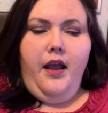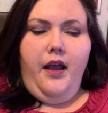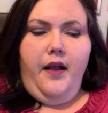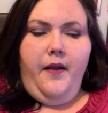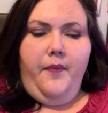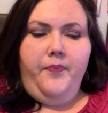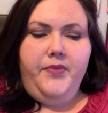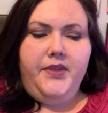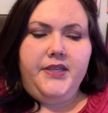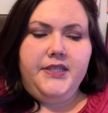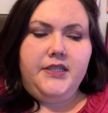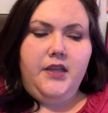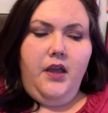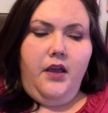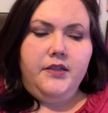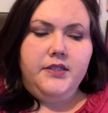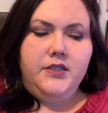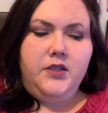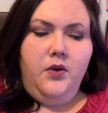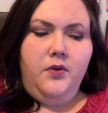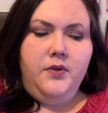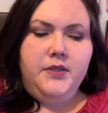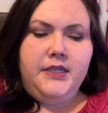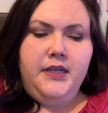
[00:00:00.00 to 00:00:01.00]
This
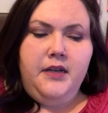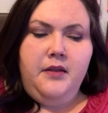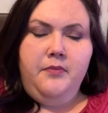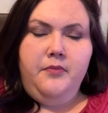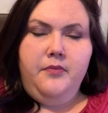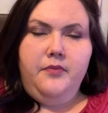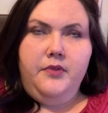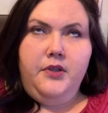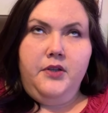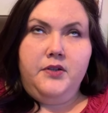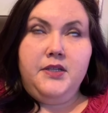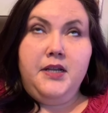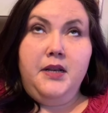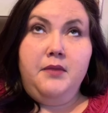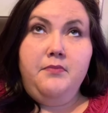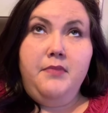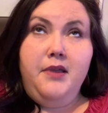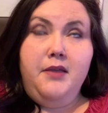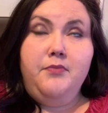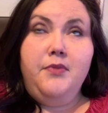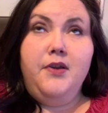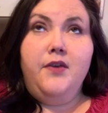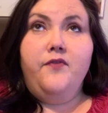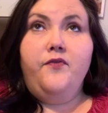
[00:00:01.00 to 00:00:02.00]
also is there's an
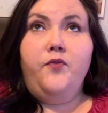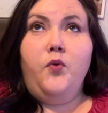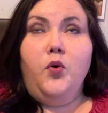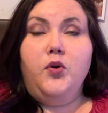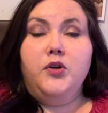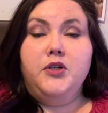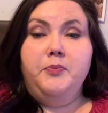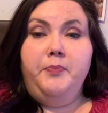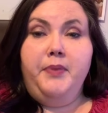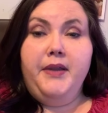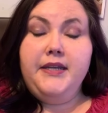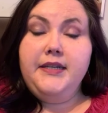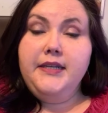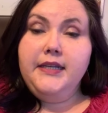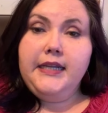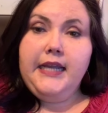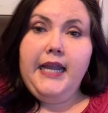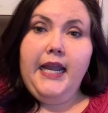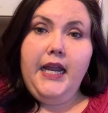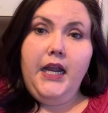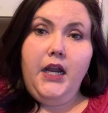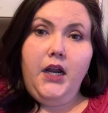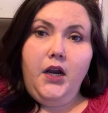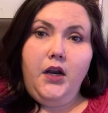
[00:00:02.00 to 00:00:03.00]
amendment for dependent
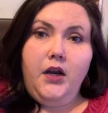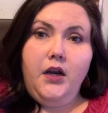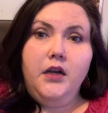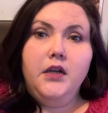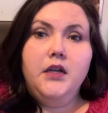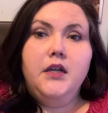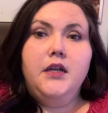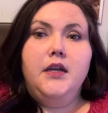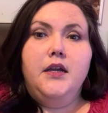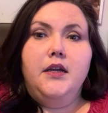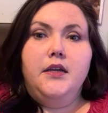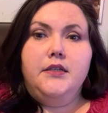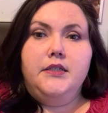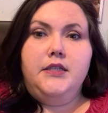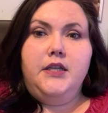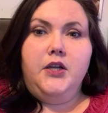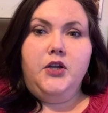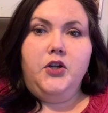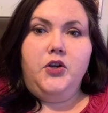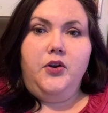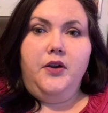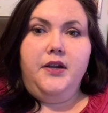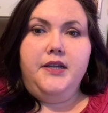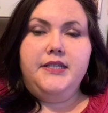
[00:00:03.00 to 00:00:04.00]
care to
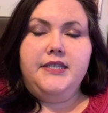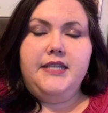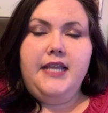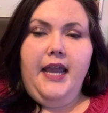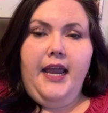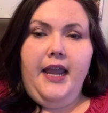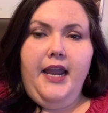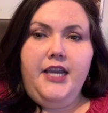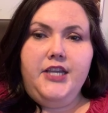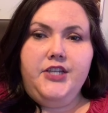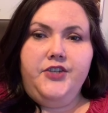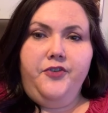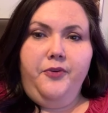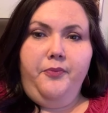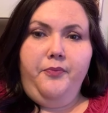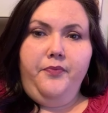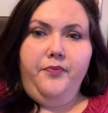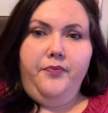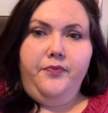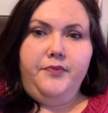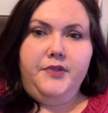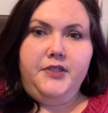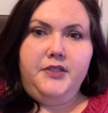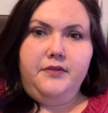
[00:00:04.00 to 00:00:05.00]
increase the age
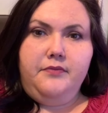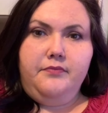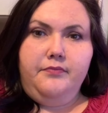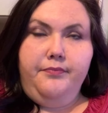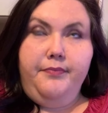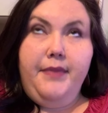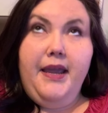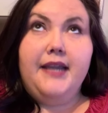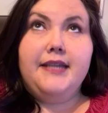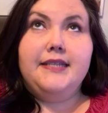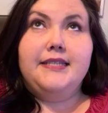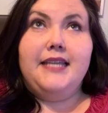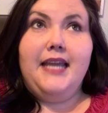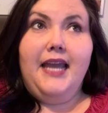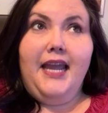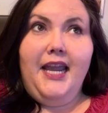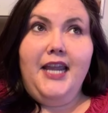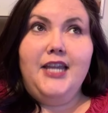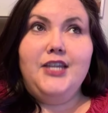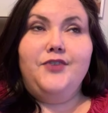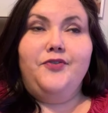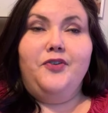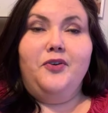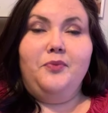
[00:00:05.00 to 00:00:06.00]
from max
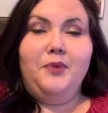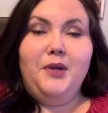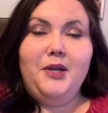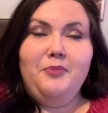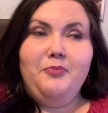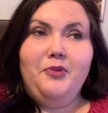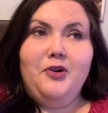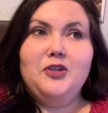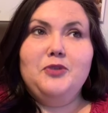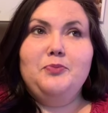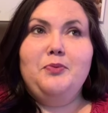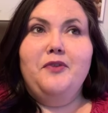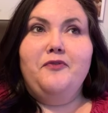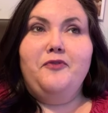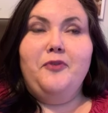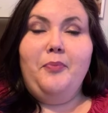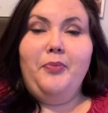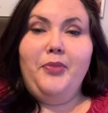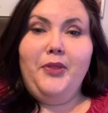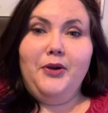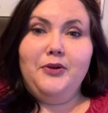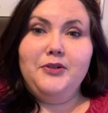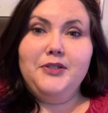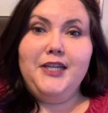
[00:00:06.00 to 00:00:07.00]
age for reimbursement from
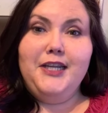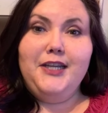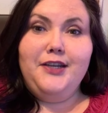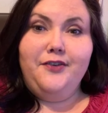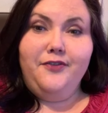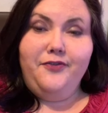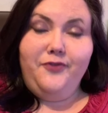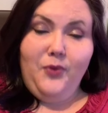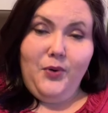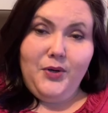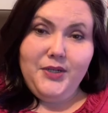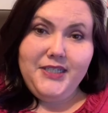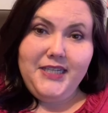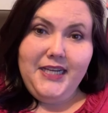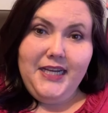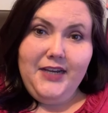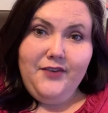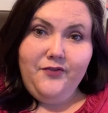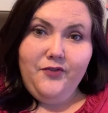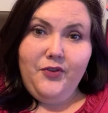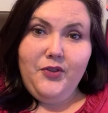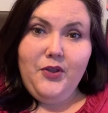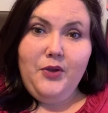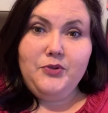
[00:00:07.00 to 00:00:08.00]
13 to
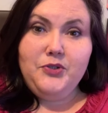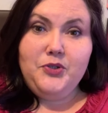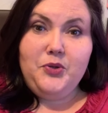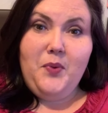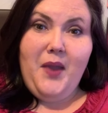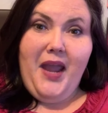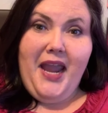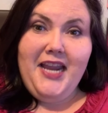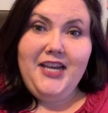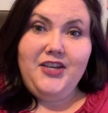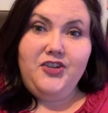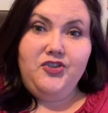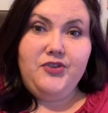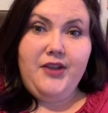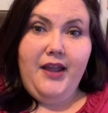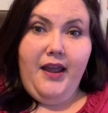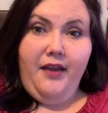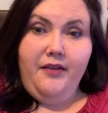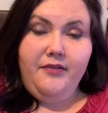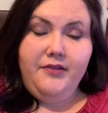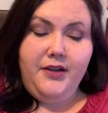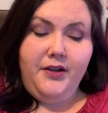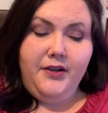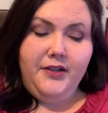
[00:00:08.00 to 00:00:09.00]
14 for those who aged
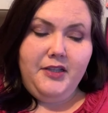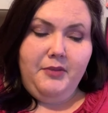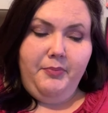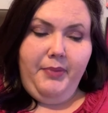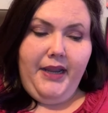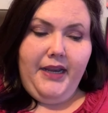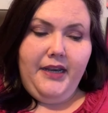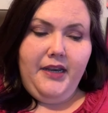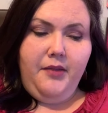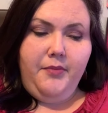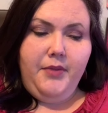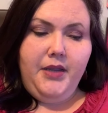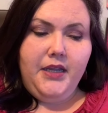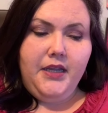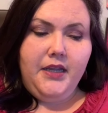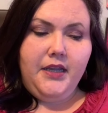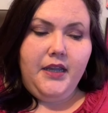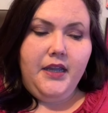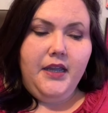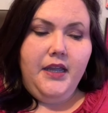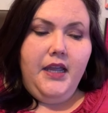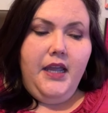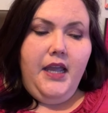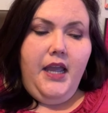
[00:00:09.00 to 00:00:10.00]
out during the pandemic.
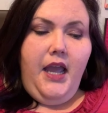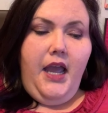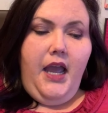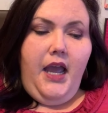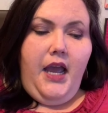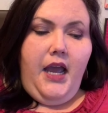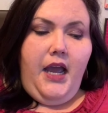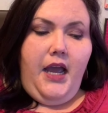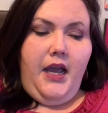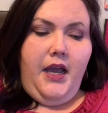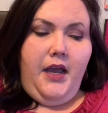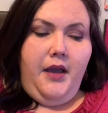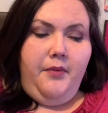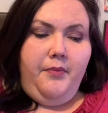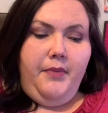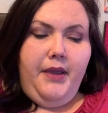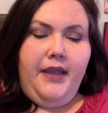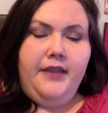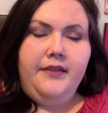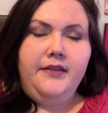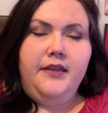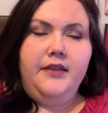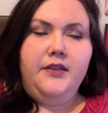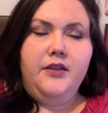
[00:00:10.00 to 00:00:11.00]

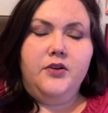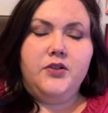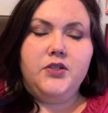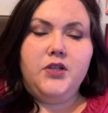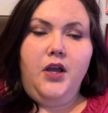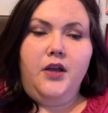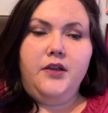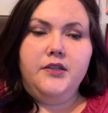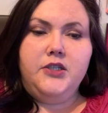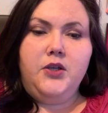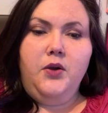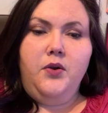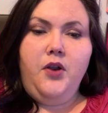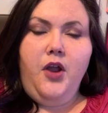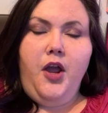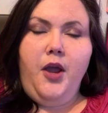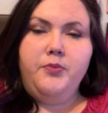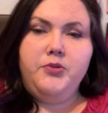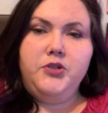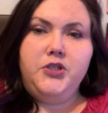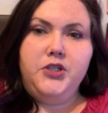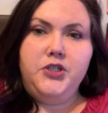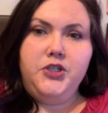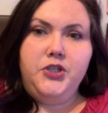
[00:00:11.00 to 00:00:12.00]
And then there's also an
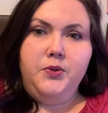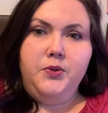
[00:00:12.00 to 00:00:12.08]
option to